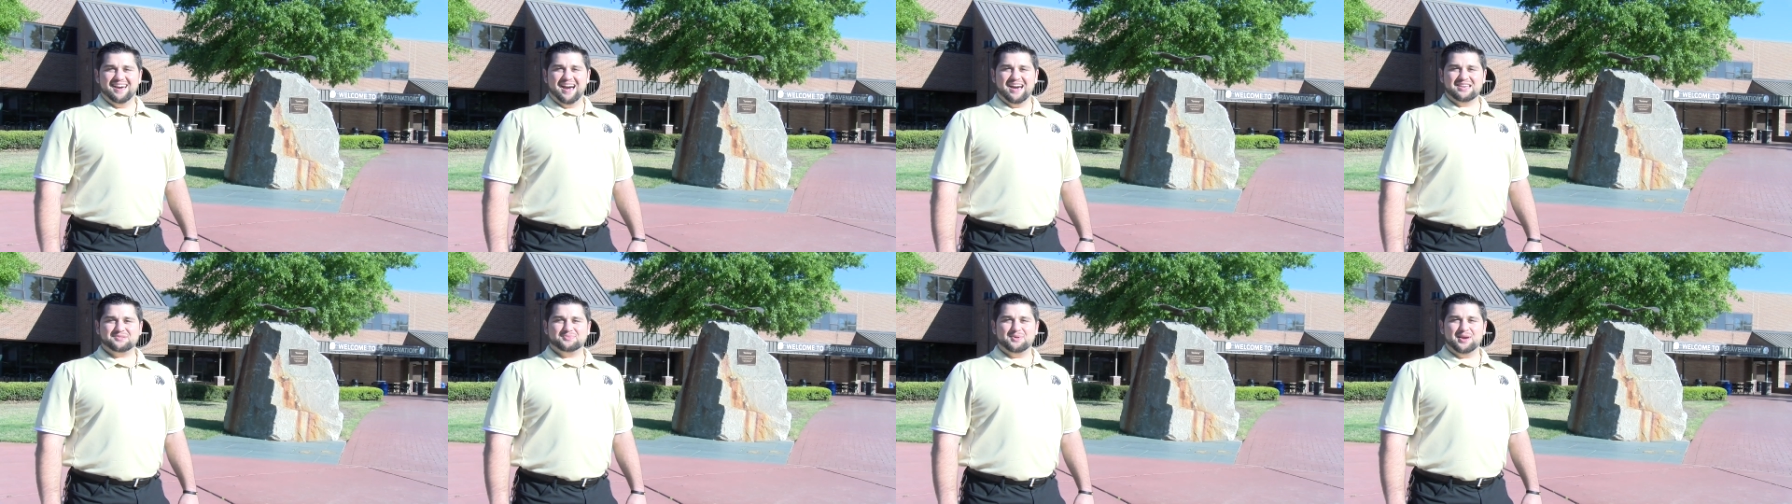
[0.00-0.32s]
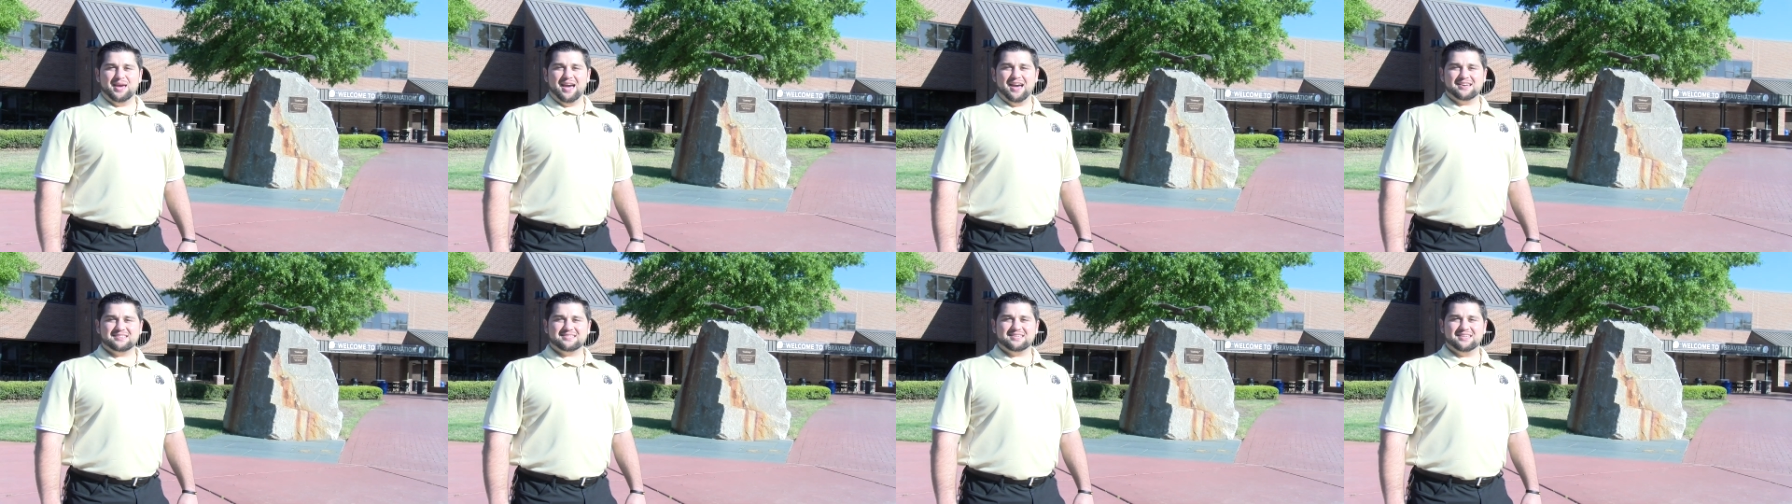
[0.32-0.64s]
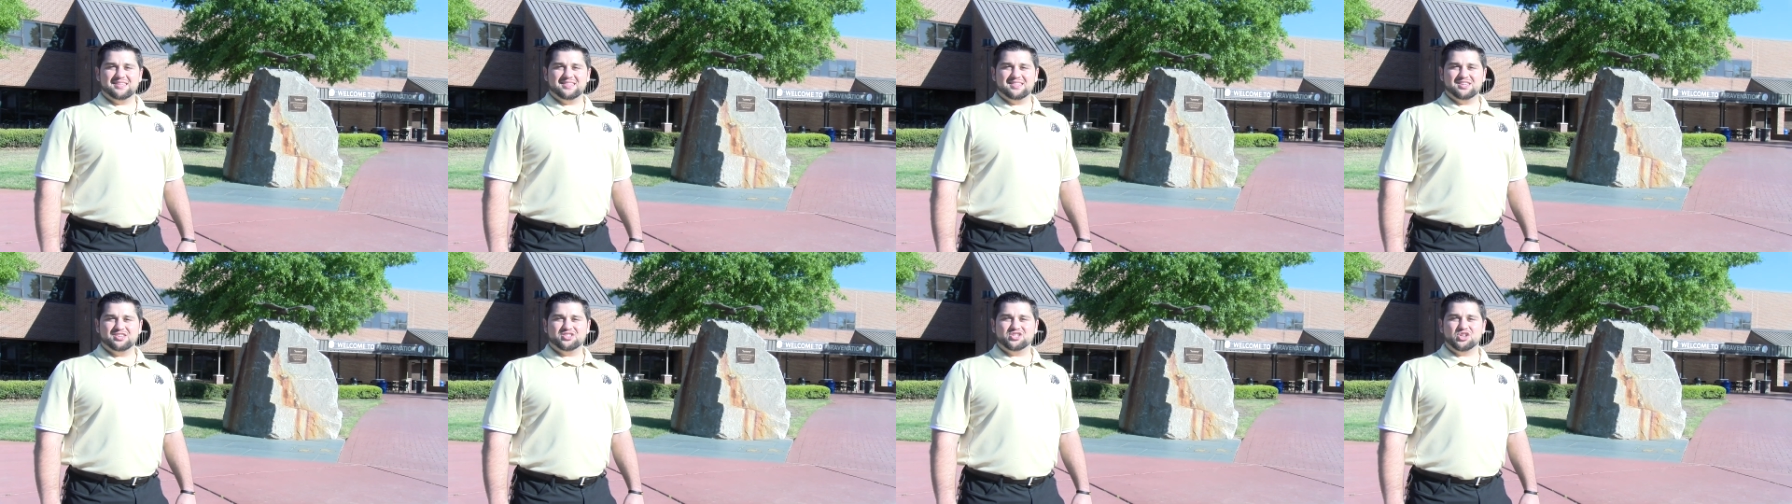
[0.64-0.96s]
As we
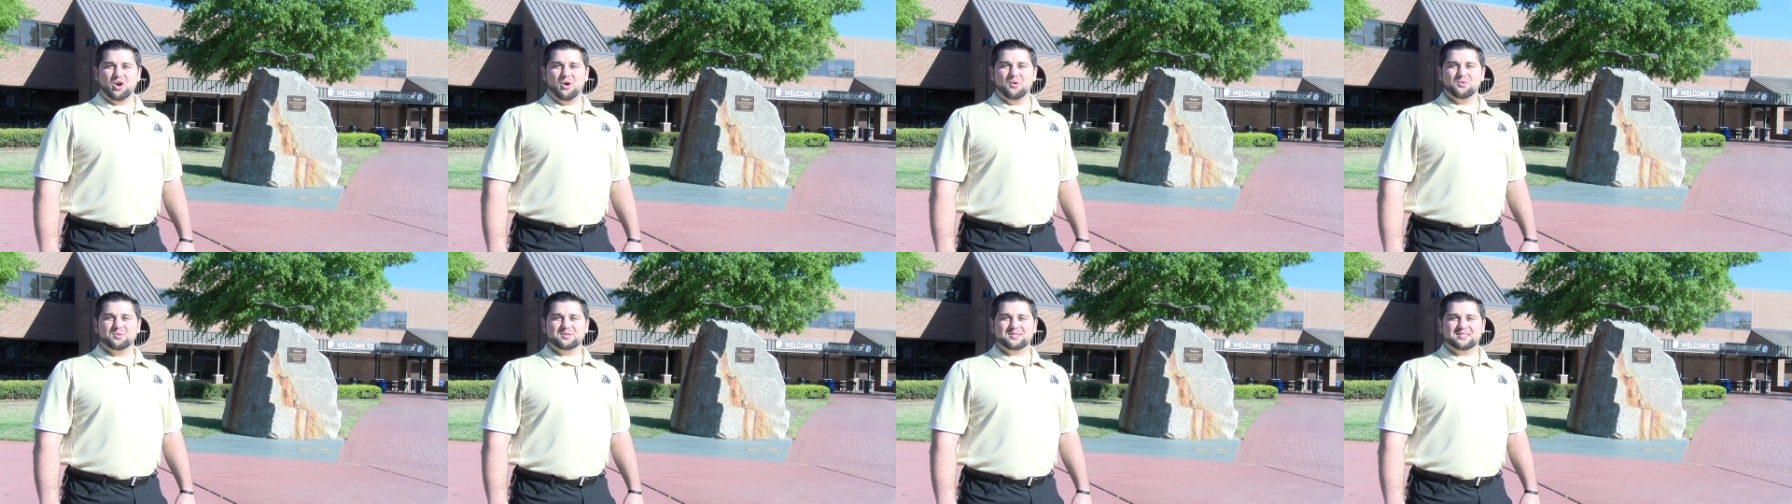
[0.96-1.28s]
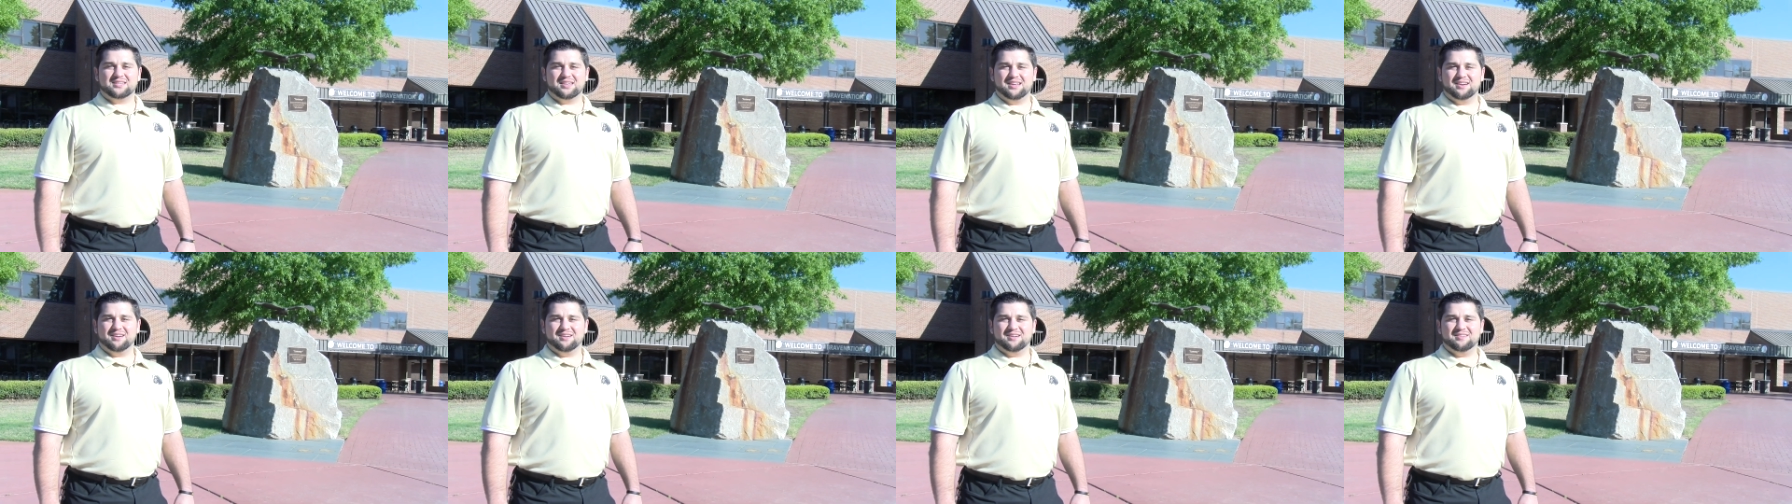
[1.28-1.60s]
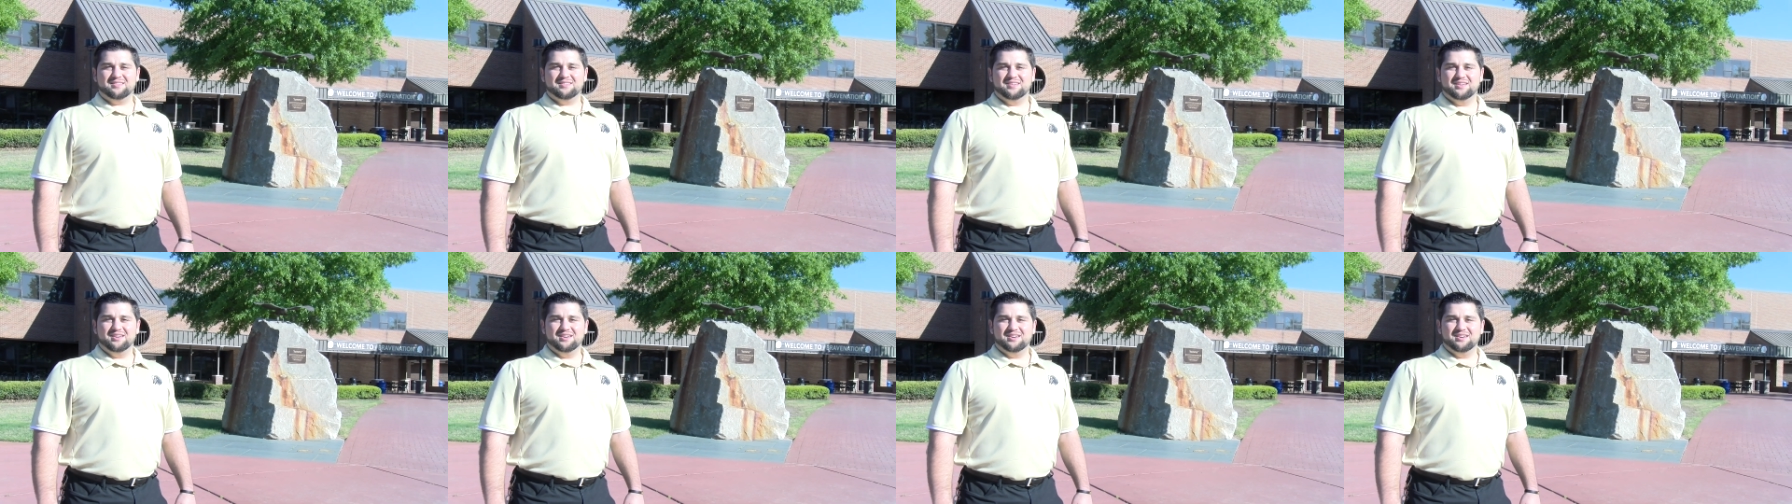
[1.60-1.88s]
exit the Jones Center,